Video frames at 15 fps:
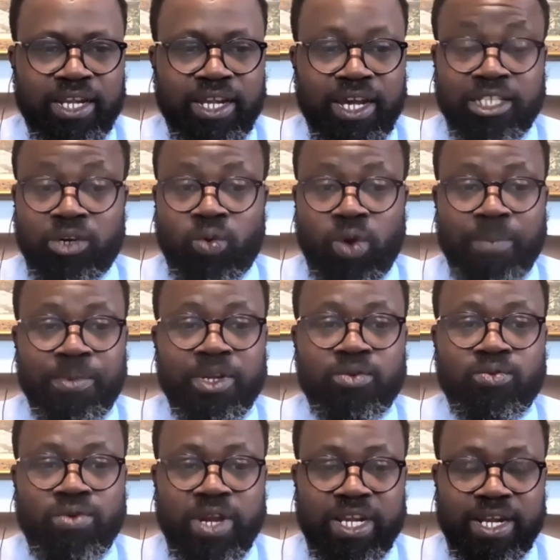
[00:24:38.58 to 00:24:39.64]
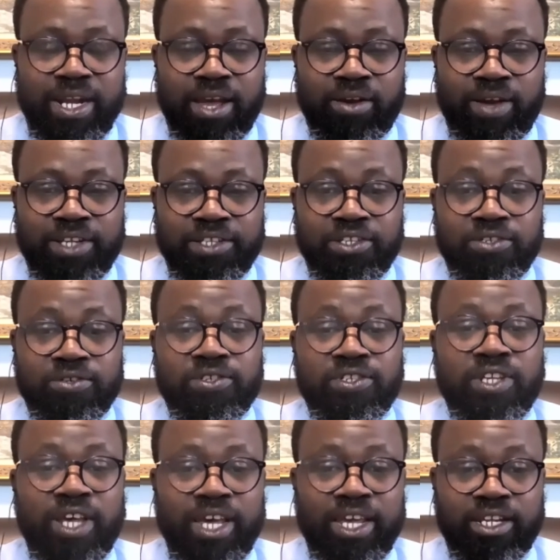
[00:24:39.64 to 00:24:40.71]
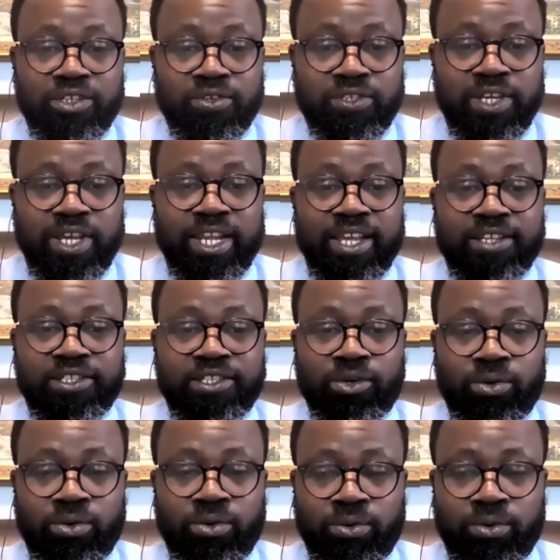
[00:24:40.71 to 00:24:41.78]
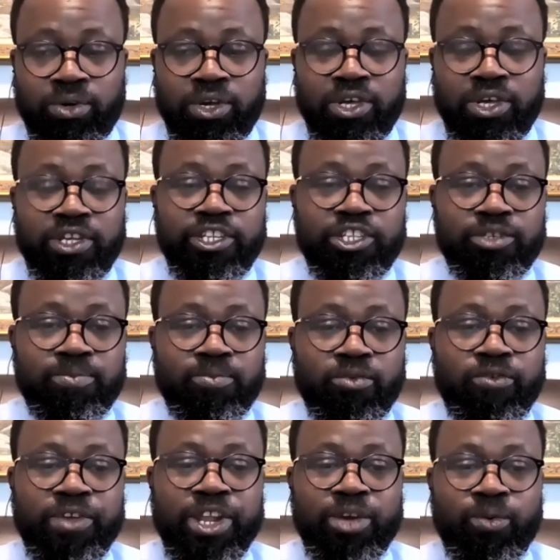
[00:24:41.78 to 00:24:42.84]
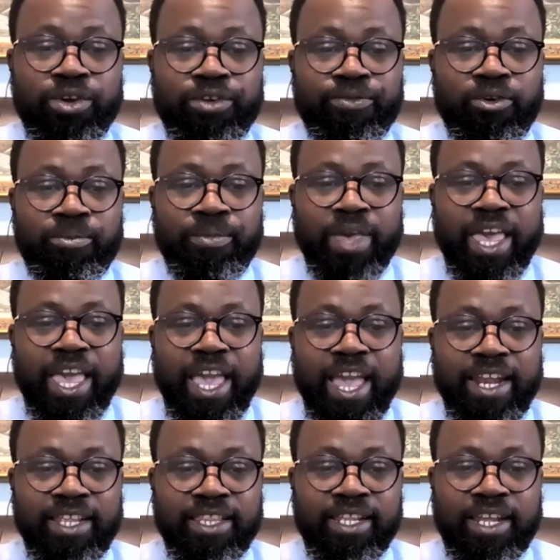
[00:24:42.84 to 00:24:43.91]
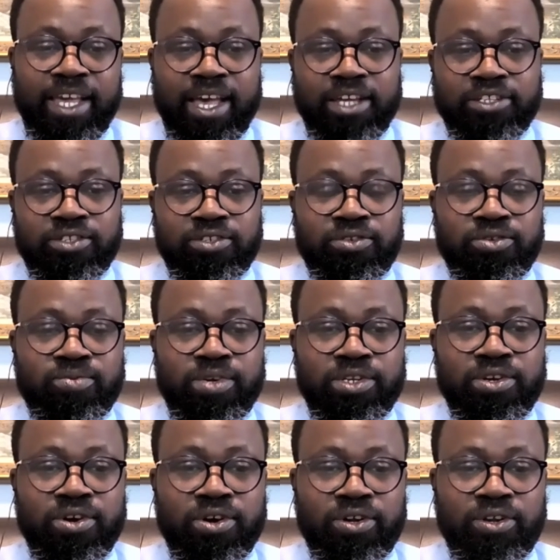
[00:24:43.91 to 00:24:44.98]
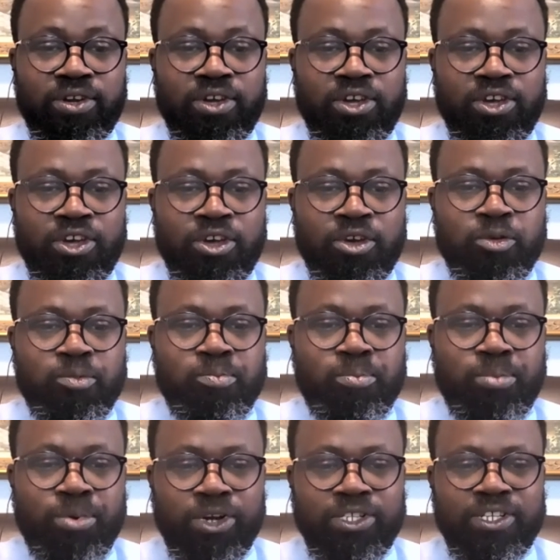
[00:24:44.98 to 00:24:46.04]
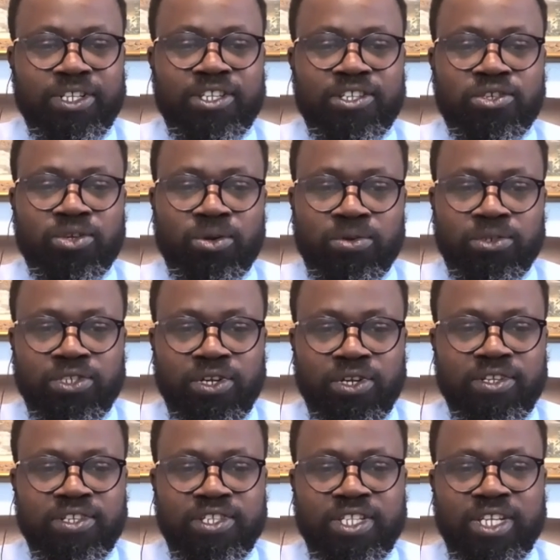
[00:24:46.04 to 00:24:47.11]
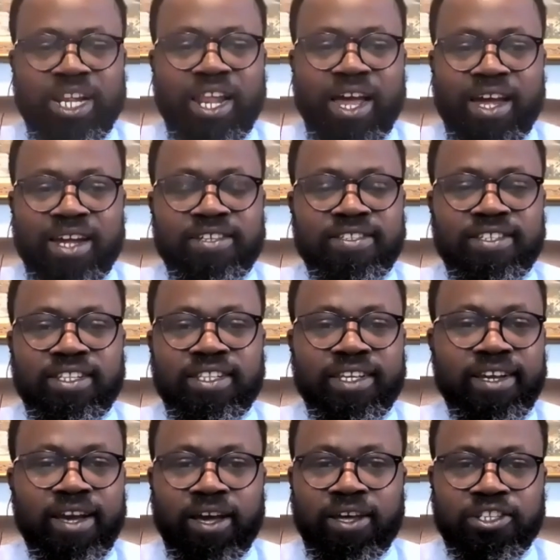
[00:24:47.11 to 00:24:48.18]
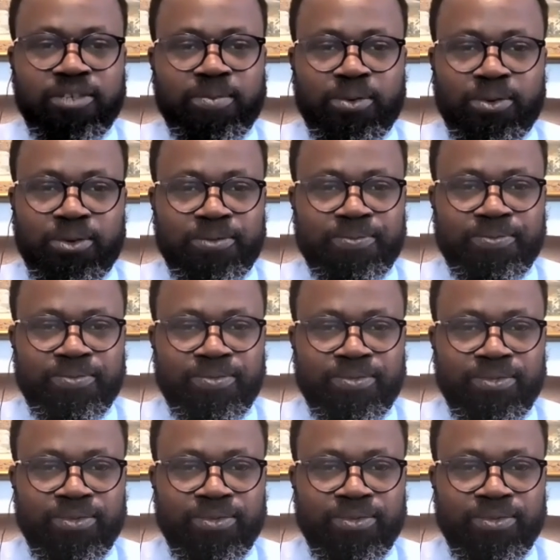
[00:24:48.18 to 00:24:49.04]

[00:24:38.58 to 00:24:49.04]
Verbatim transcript: and at a rapid rate now. As a society as a whole is moving away from anything that has to do with God. But the solution still lies in the gospel,